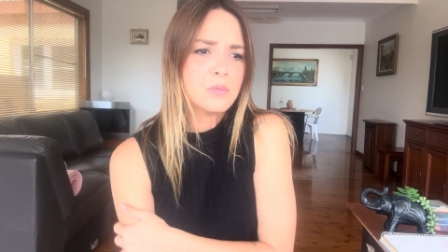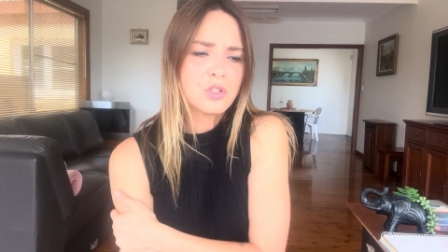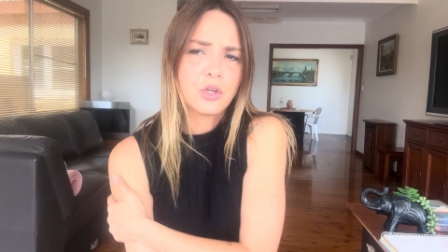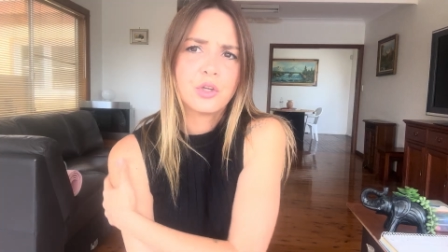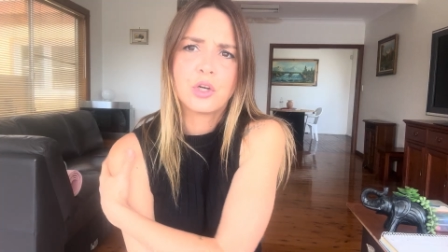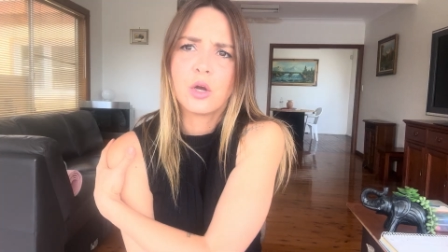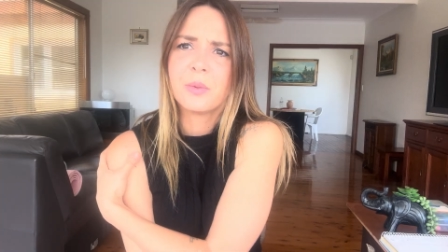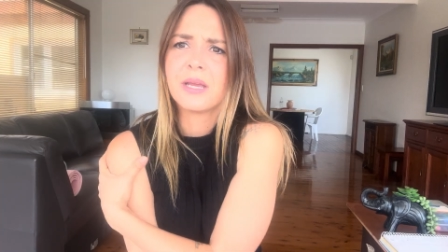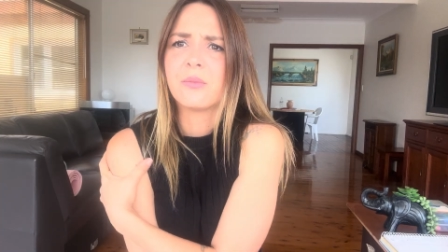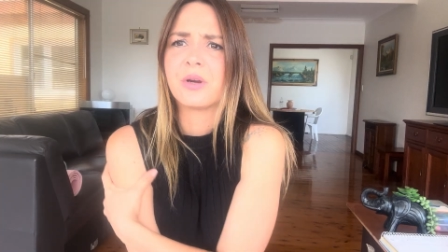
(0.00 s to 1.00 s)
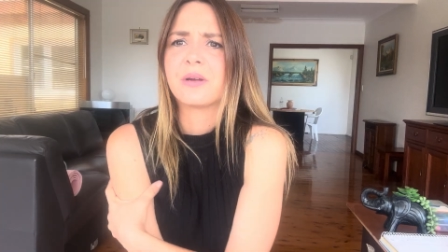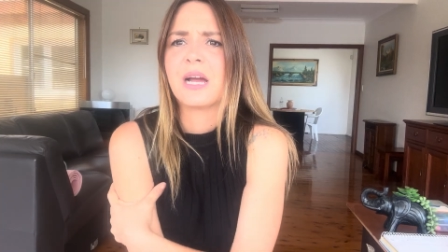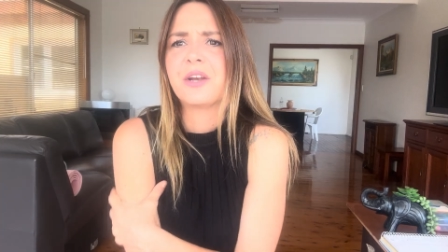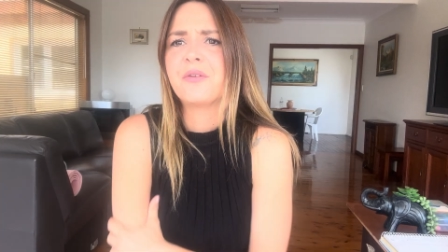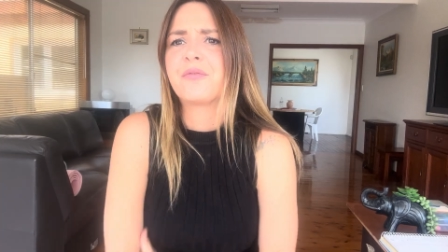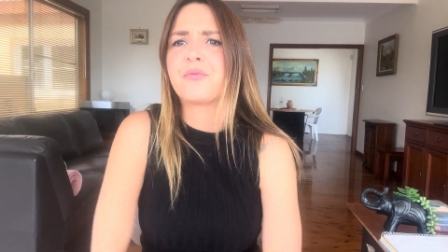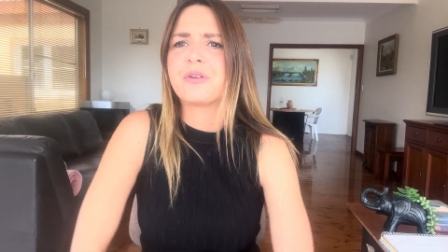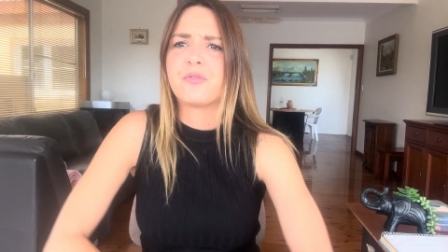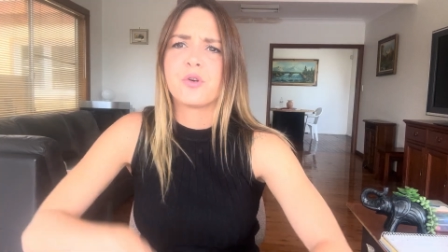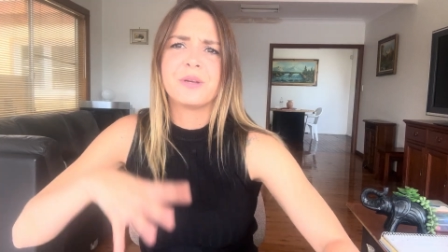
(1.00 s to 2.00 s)
So, you know, we were kind of
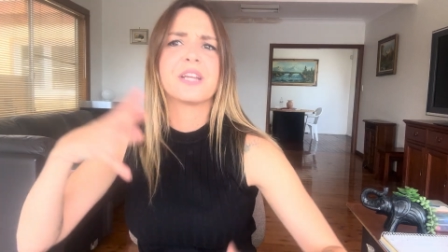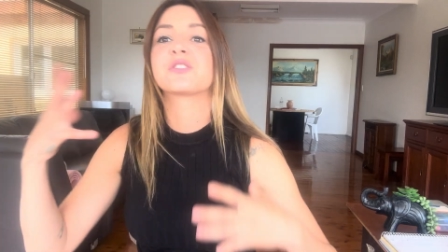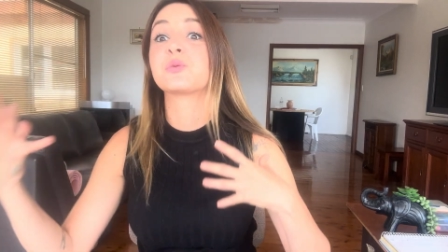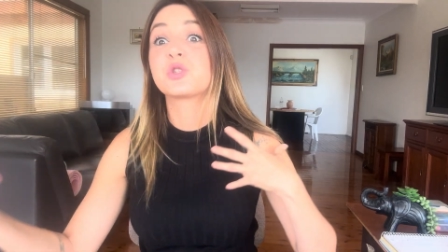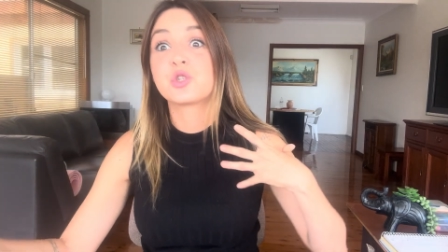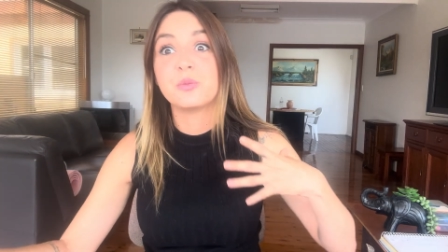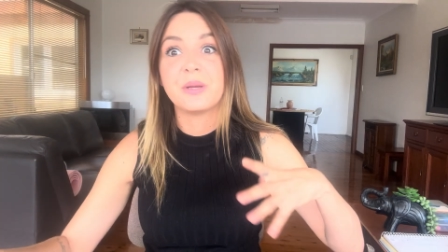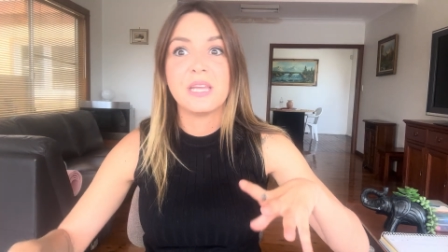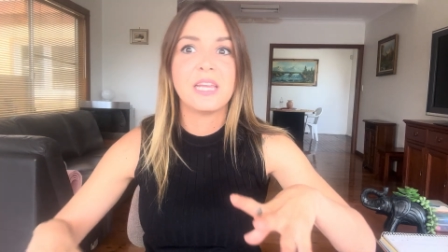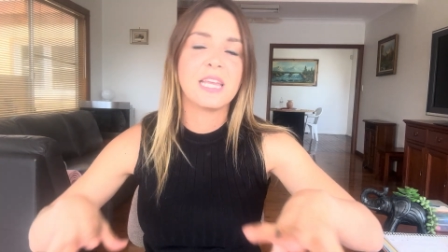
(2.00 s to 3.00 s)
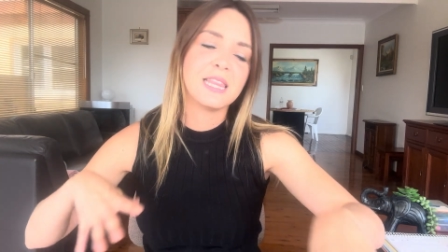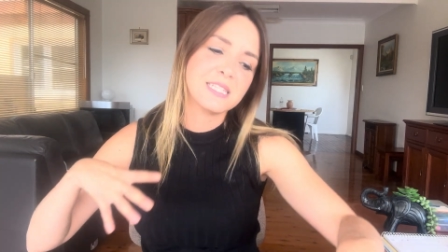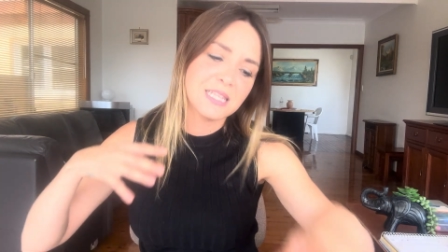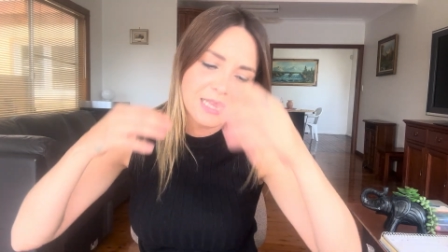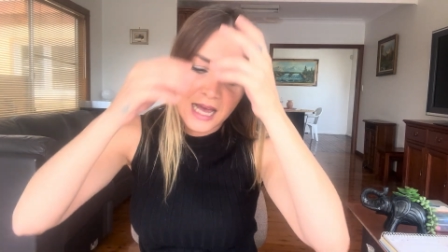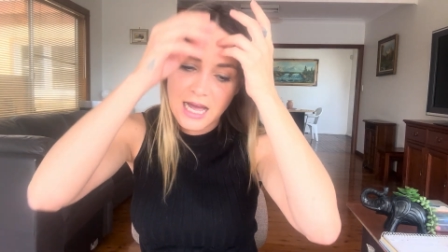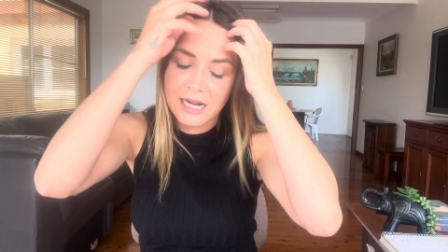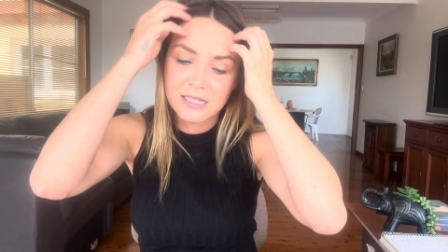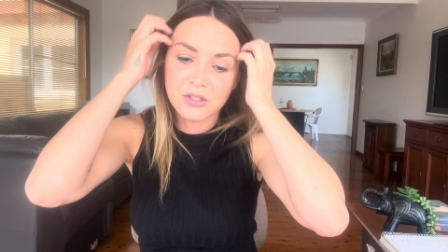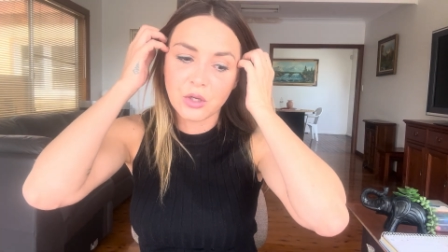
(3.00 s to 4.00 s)
reforming it because it was too big and this and
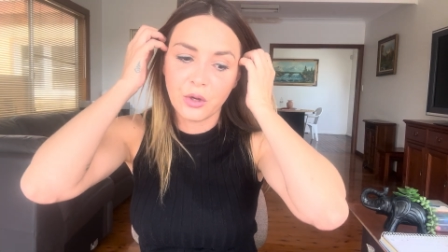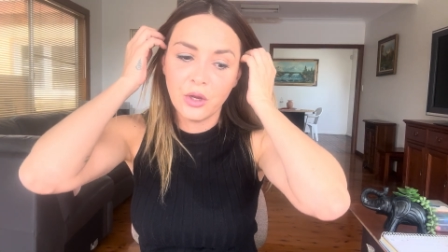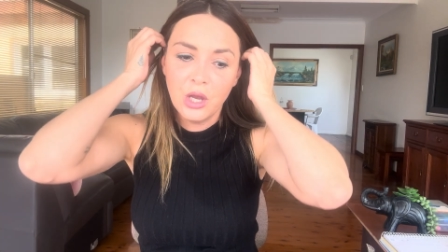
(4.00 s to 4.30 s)
that. And so